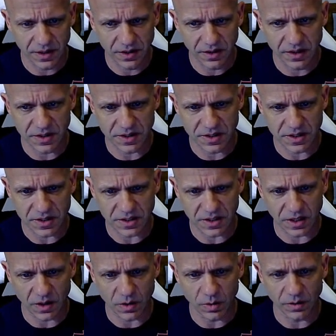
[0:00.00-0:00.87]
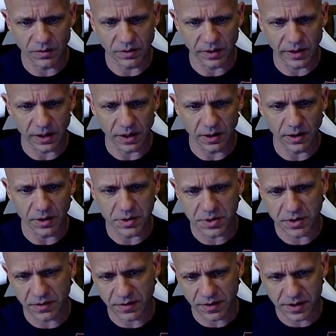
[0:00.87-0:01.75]
This is the equivalent
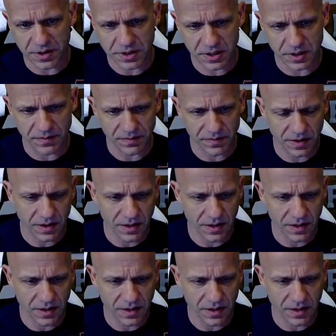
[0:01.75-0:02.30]
Clojure version.